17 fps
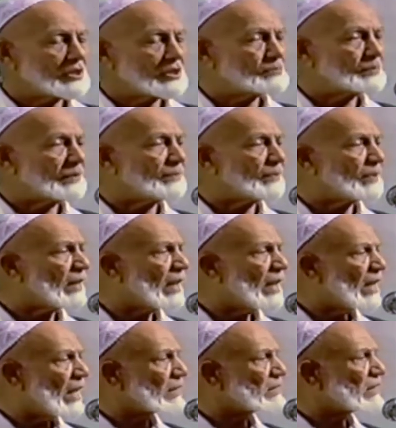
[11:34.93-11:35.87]
To these
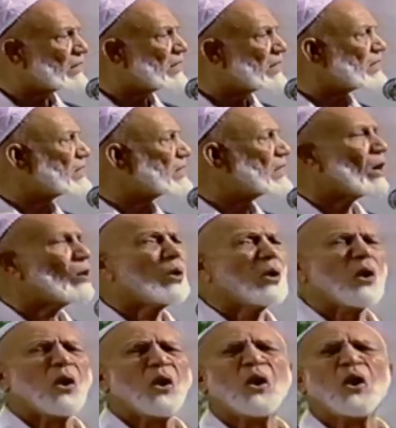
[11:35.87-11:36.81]
people, I said, this is
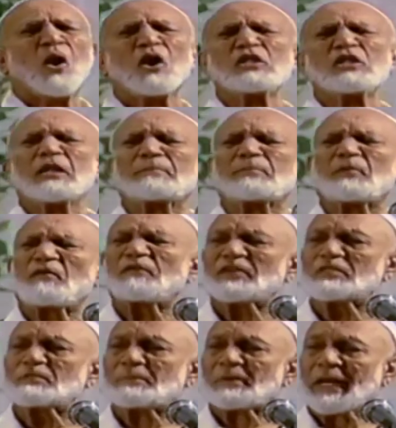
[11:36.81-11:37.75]
how all the
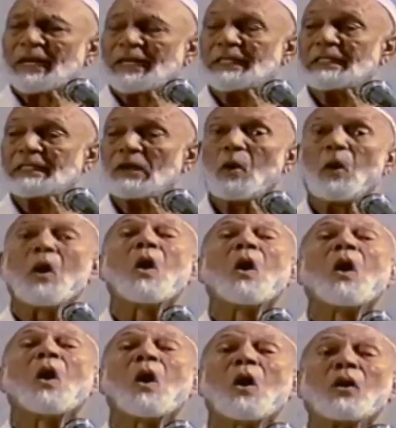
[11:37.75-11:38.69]
prophets prayed.
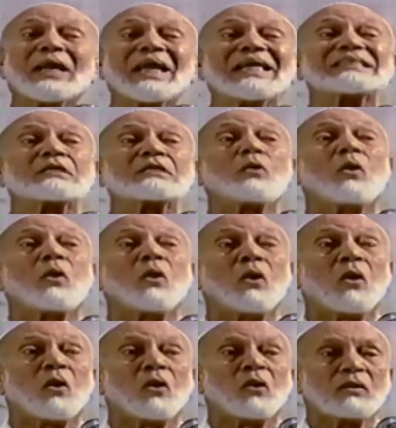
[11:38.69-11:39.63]
All, I said,
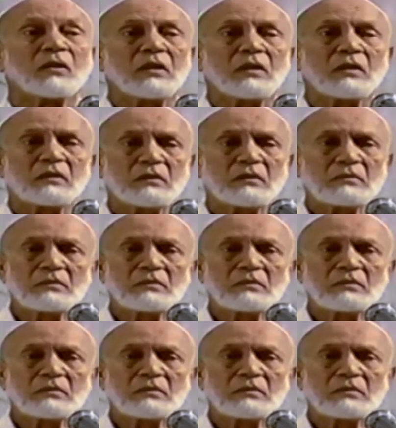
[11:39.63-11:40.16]
all.